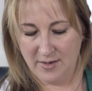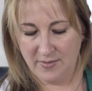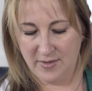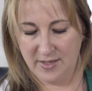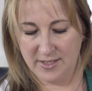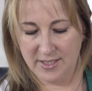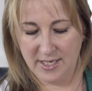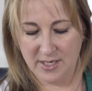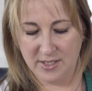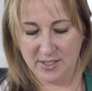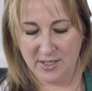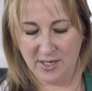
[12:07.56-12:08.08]
the
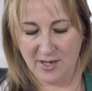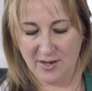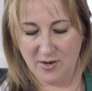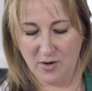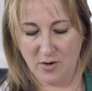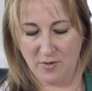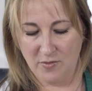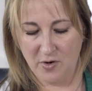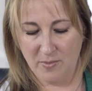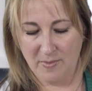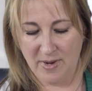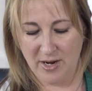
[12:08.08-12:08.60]
centre
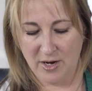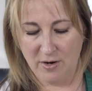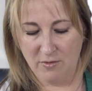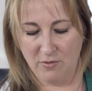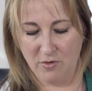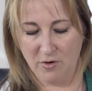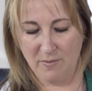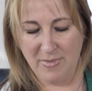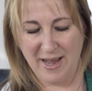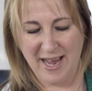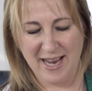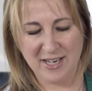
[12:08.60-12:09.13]
of your
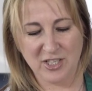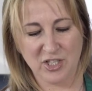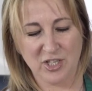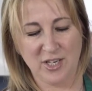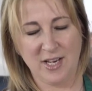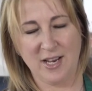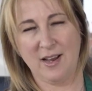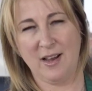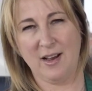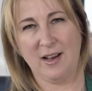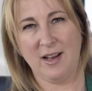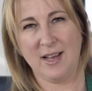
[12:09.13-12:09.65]
macaron, but
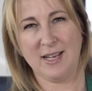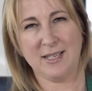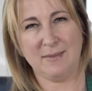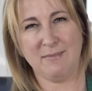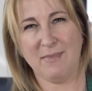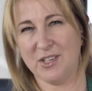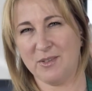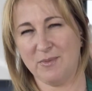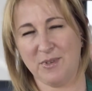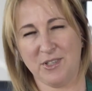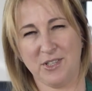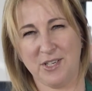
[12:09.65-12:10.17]
actually it's
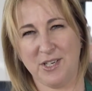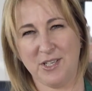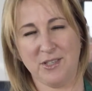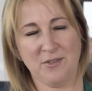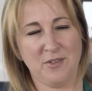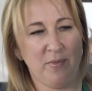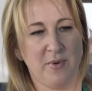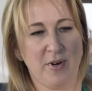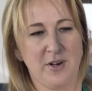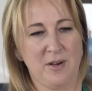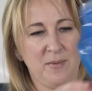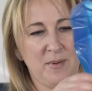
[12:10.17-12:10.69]
much, much easier
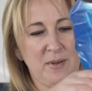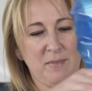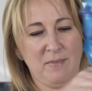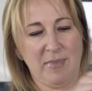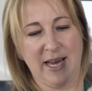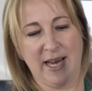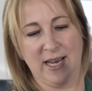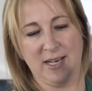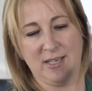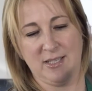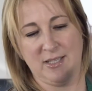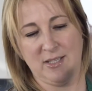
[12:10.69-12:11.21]
in a piping
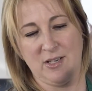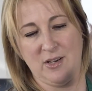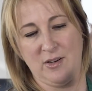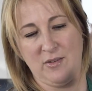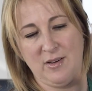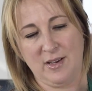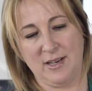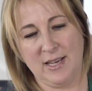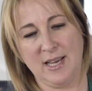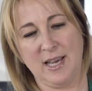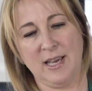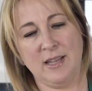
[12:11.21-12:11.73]
bag. So
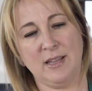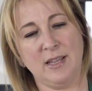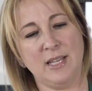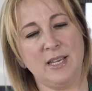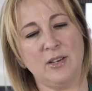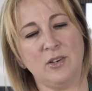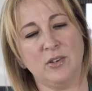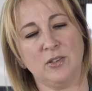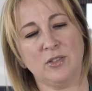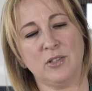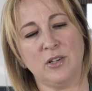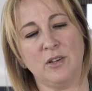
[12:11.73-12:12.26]
get the
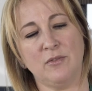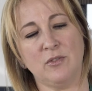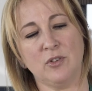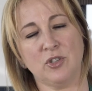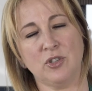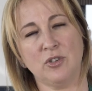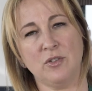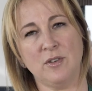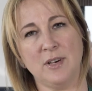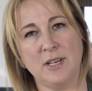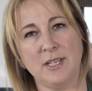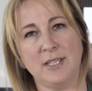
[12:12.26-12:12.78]
nozzle of your
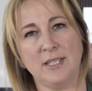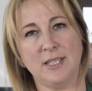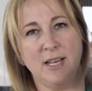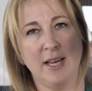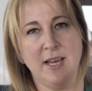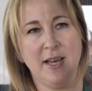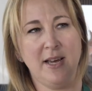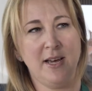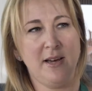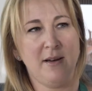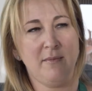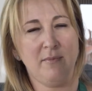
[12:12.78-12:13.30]
choice,
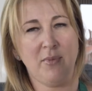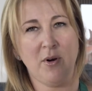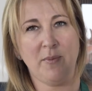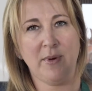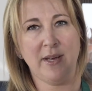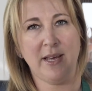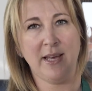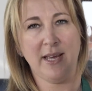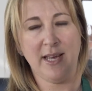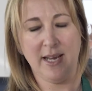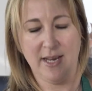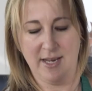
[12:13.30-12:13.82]
pop
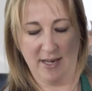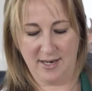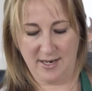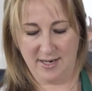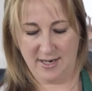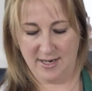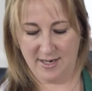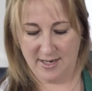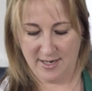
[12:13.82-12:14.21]
it in,